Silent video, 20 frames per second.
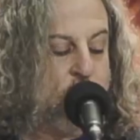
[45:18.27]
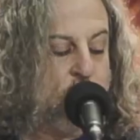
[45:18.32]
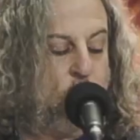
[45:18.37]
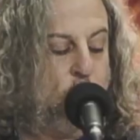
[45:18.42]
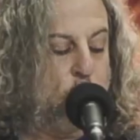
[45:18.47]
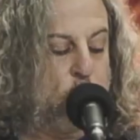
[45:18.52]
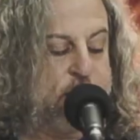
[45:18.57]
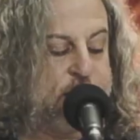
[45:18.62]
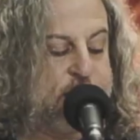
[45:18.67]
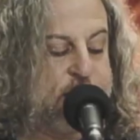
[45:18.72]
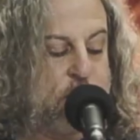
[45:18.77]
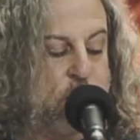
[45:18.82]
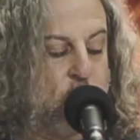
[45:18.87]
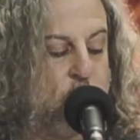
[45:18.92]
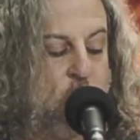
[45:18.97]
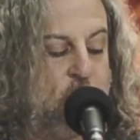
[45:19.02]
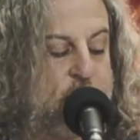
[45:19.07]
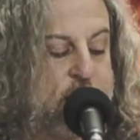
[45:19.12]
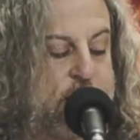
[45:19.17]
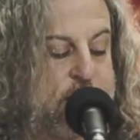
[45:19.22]
only
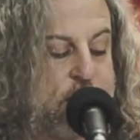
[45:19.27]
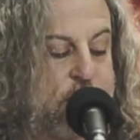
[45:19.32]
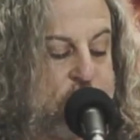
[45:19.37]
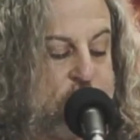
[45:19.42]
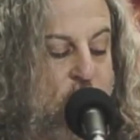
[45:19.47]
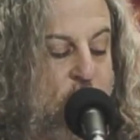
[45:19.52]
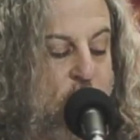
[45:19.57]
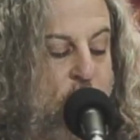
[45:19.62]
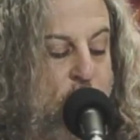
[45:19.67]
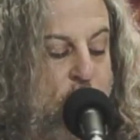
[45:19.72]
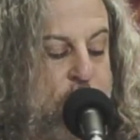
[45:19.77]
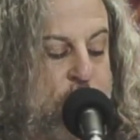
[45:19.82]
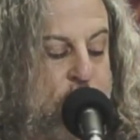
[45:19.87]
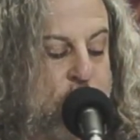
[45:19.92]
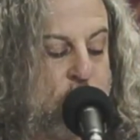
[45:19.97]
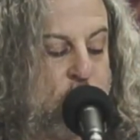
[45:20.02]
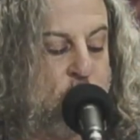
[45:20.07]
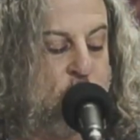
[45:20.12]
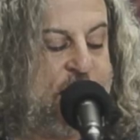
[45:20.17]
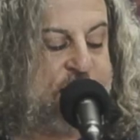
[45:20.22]
one of all
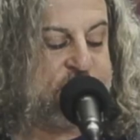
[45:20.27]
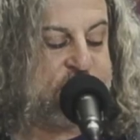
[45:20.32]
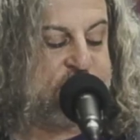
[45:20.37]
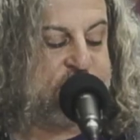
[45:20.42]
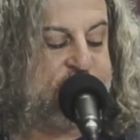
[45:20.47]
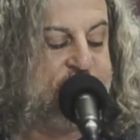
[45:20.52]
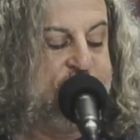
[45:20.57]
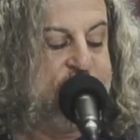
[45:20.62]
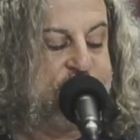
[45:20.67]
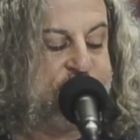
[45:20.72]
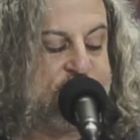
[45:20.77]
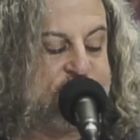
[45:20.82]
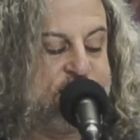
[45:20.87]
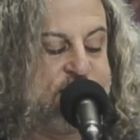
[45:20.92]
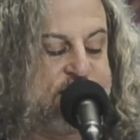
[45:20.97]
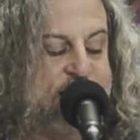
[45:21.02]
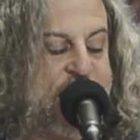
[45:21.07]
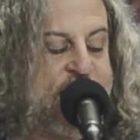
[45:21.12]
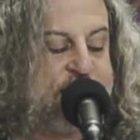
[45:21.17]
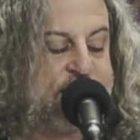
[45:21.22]
the rest to
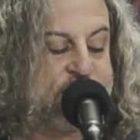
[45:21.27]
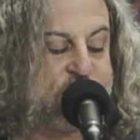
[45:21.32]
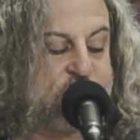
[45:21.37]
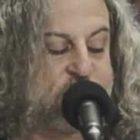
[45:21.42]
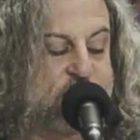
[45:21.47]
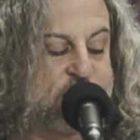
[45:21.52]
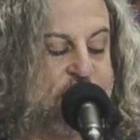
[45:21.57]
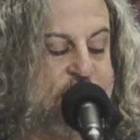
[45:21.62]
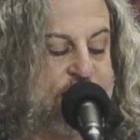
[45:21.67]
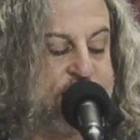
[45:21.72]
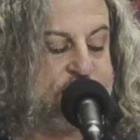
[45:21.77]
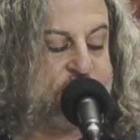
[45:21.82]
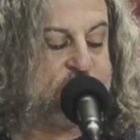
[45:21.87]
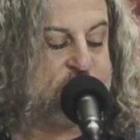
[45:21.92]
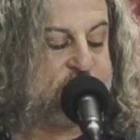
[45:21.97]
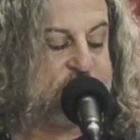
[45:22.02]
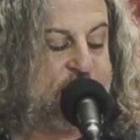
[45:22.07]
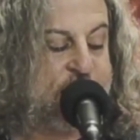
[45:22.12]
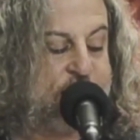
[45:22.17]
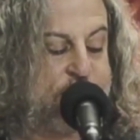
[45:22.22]
dance and
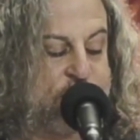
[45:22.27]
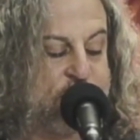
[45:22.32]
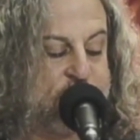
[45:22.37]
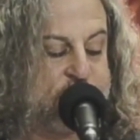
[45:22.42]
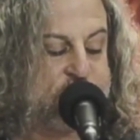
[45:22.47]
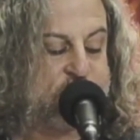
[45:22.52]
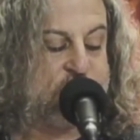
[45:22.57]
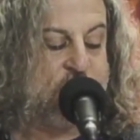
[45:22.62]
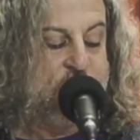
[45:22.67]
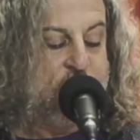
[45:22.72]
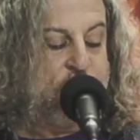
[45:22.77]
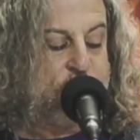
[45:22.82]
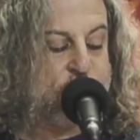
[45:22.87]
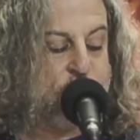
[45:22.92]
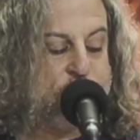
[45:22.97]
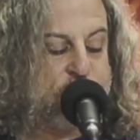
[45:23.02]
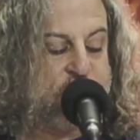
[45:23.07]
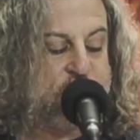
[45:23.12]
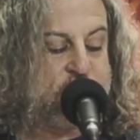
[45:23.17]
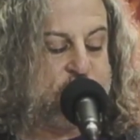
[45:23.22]
save us
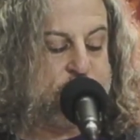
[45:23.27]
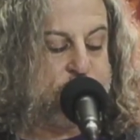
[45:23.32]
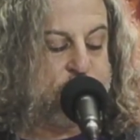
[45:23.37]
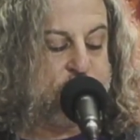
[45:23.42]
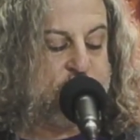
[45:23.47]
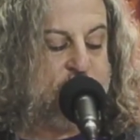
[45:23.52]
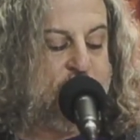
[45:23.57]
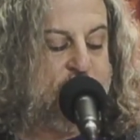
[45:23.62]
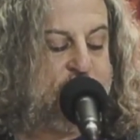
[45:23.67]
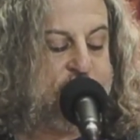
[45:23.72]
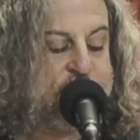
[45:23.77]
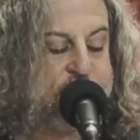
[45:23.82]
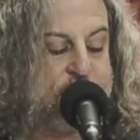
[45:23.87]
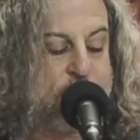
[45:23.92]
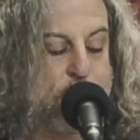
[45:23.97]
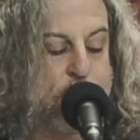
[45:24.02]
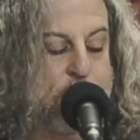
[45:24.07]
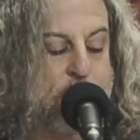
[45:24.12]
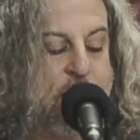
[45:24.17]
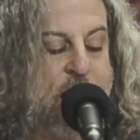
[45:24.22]
from the
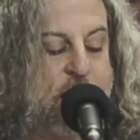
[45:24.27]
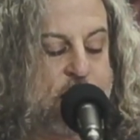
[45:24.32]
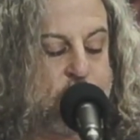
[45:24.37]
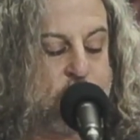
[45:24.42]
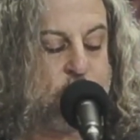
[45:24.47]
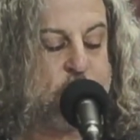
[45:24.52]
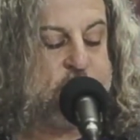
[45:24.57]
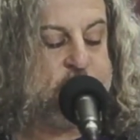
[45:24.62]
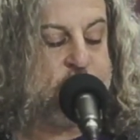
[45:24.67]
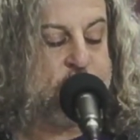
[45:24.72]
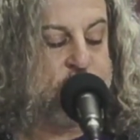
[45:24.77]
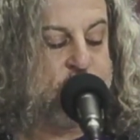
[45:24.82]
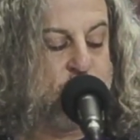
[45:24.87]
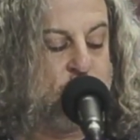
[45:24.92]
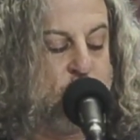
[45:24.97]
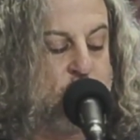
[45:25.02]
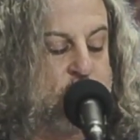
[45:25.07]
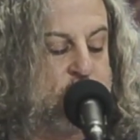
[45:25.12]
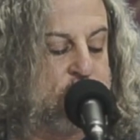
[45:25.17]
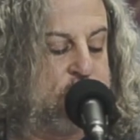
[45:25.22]
divine mockery of
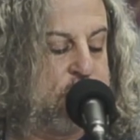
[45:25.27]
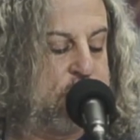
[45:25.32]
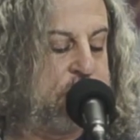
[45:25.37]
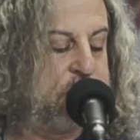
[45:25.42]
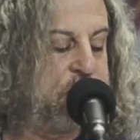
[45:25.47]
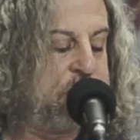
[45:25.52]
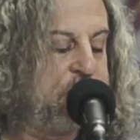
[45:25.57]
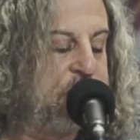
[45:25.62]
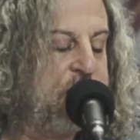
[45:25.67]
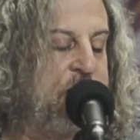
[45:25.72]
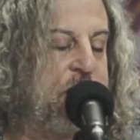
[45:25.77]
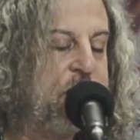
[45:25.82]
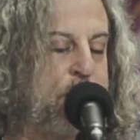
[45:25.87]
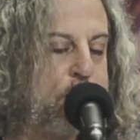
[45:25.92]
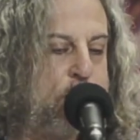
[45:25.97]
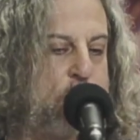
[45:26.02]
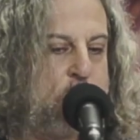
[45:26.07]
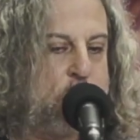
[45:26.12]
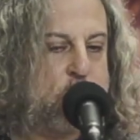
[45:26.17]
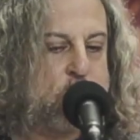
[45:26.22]
words,
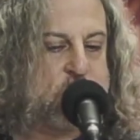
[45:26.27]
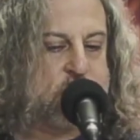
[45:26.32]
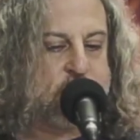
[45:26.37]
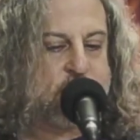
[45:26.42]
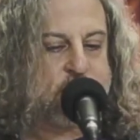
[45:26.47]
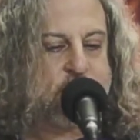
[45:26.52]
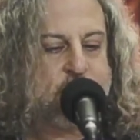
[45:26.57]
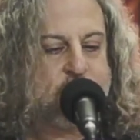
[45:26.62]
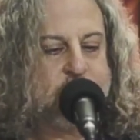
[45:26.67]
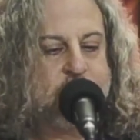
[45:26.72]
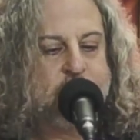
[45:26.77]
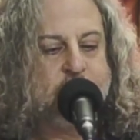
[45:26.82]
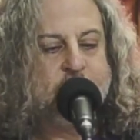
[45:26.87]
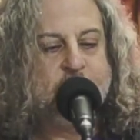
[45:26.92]
music,